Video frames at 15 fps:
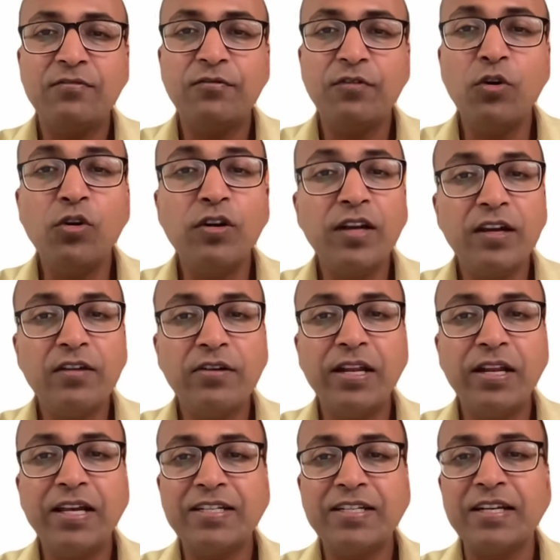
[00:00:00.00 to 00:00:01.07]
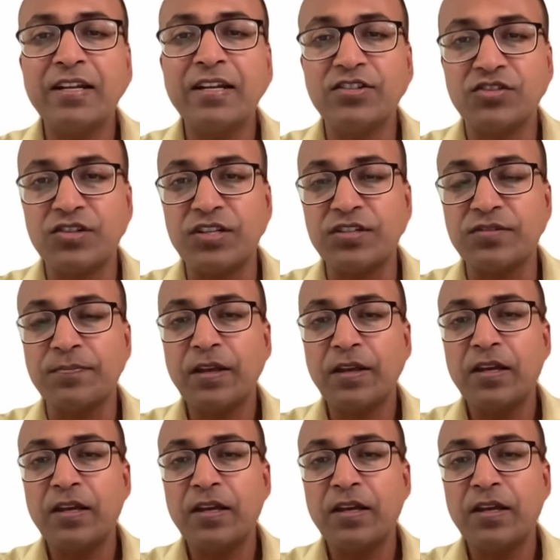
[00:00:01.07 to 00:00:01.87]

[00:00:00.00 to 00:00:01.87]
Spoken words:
food-related industries